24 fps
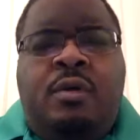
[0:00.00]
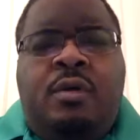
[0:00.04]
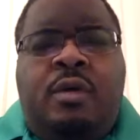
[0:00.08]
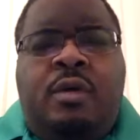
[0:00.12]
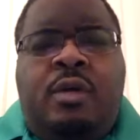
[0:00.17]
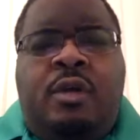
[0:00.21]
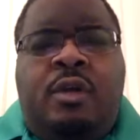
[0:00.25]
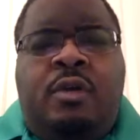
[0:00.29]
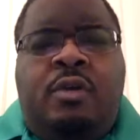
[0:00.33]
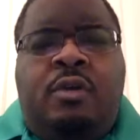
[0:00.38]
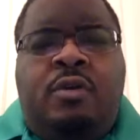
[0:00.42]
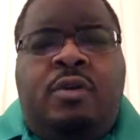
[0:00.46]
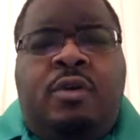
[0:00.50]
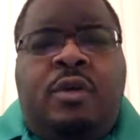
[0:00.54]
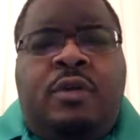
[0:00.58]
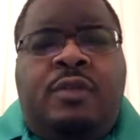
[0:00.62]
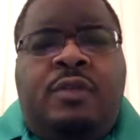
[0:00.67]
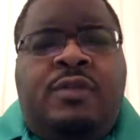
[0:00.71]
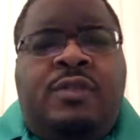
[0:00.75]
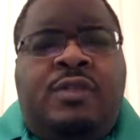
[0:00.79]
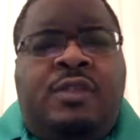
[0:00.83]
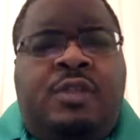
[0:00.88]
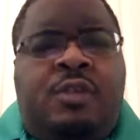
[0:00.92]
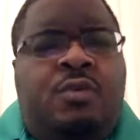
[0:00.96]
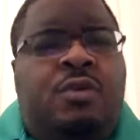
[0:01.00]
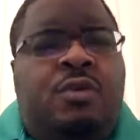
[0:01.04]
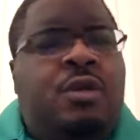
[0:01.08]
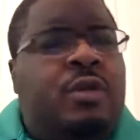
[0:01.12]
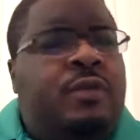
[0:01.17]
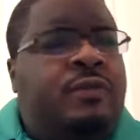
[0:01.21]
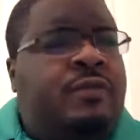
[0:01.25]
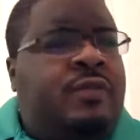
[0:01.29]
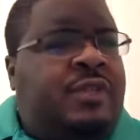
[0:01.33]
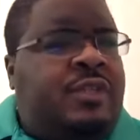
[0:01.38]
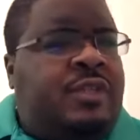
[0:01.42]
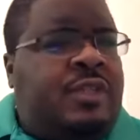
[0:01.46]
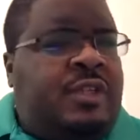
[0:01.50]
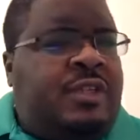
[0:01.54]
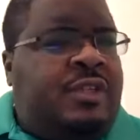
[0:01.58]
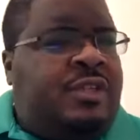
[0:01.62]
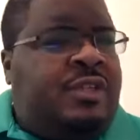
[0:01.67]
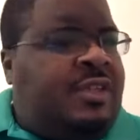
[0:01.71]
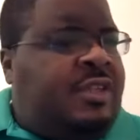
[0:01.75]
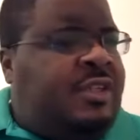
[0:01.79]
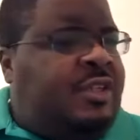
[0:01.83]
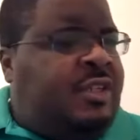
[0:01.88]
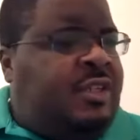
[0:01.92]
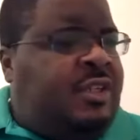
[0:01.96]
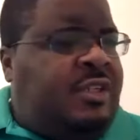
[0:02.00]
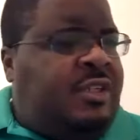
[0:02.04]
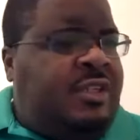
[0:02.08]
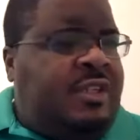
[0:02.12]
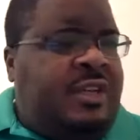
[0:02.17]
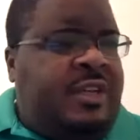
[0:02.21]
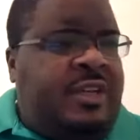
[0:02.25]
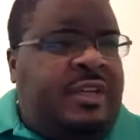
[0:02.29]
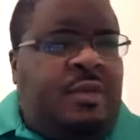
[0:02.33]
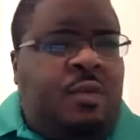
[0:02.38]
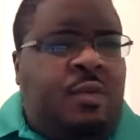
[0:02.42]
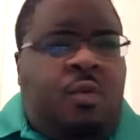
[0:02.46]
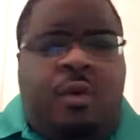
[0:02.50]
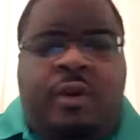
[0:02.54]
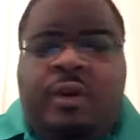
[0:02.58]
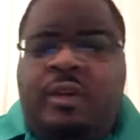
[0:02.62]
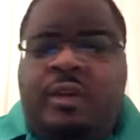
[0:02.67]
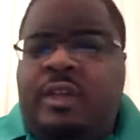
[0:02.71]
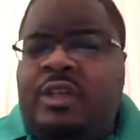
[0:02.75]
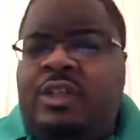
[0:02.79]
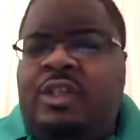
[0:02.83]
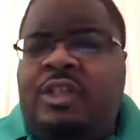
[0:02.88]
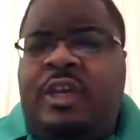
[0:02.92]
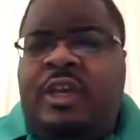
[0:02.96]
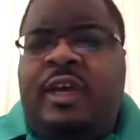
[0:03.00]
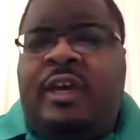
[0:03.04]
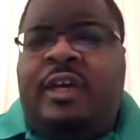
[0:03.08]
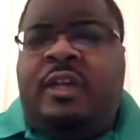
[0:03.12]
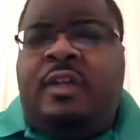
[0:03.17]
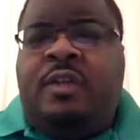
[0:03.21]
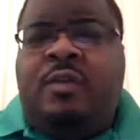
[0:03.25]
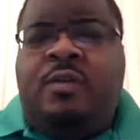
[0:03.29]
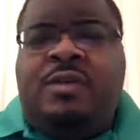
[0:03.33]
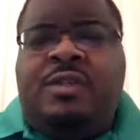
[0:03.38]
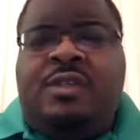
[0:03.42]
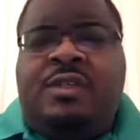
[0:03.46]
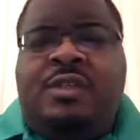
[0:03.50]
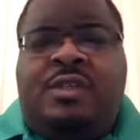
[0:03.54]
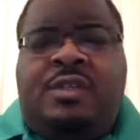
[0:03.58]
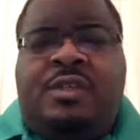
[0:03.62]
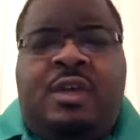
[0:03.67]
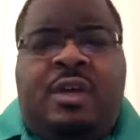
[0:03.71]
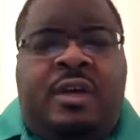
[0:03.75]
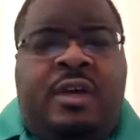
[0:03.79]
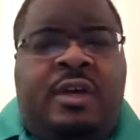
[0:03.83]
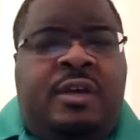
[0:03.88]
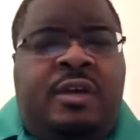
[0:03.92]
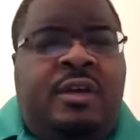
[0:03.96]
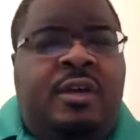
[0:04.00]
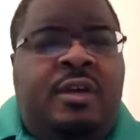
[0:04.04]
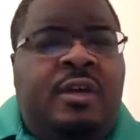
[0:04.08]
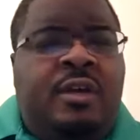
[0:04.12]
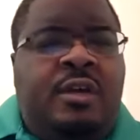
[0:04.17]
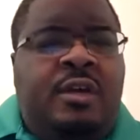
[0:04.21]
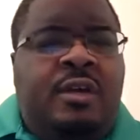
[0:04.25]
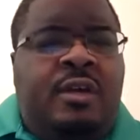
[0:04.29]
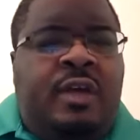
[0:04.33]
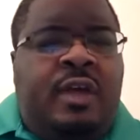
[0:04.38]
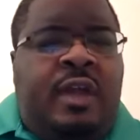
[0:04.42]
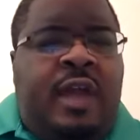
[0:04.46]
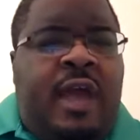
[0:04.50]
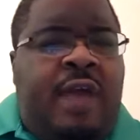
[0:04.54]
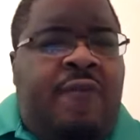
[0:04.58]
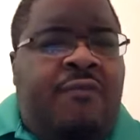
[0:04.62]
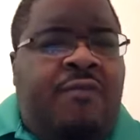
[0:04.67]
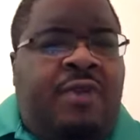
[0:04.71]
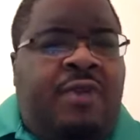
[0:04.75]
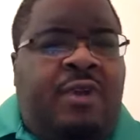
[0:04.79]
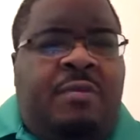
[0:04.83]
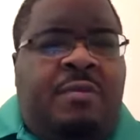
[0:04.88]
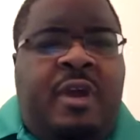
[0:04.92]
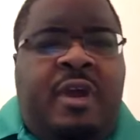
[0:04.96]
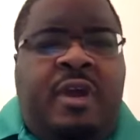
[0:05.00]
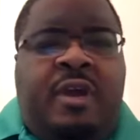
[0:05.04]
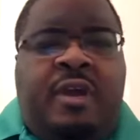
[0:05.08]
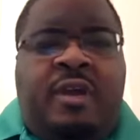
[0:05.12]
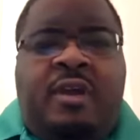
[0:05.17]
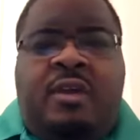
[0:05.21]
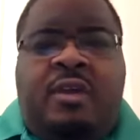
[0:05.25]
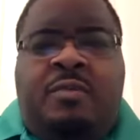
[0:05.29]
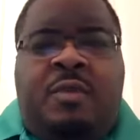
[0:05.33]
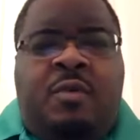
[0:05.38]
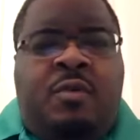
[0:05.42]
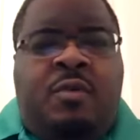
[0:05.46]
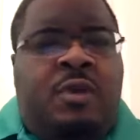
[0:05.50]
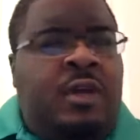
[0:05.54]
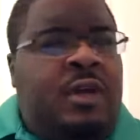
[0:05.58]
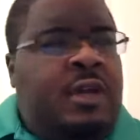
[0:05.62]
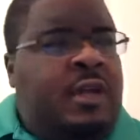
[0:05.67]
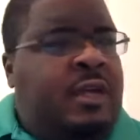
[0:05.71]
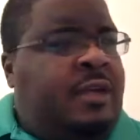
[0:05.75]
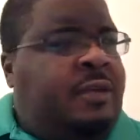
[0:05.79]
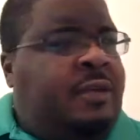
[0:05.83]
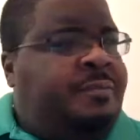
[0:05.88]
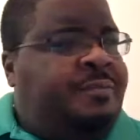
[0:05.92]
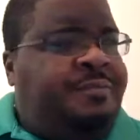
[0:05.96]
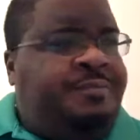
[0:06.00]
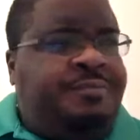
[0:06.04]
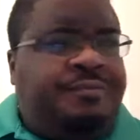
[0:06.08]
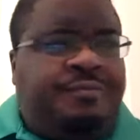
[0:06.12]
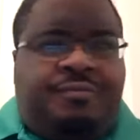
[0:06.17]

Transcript: You know, right. You could have just essentially said the work that John Lewis has done in the African American community